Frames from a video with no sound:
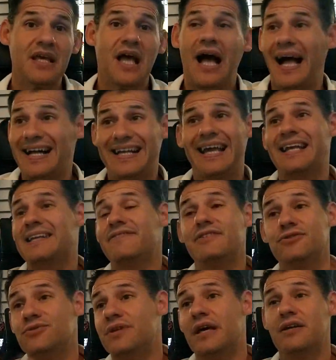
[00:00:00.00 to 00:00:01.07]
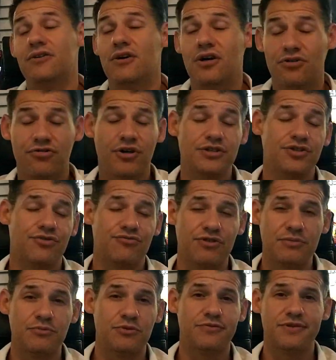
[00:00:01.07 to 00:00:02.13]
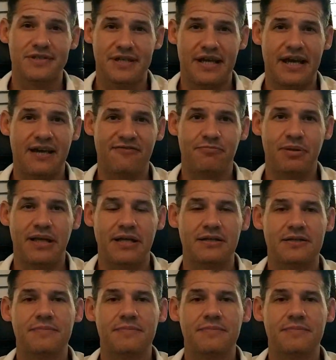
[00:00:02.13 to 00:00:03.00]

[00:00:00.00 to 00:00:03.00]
I can't even do that across 3 movies that I have planned.